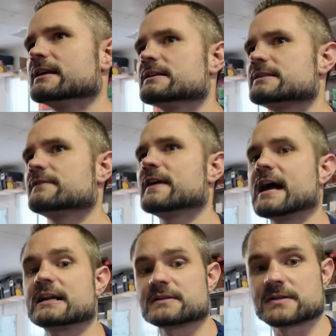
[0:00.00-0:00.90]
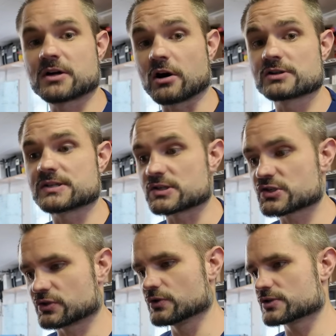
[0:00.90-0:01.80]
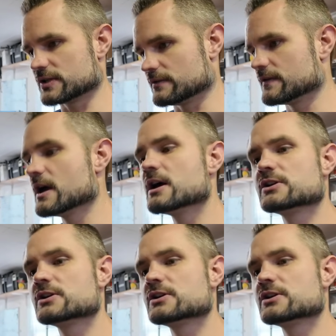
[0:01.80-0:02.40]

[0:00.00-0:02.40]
is if they had cards exclusive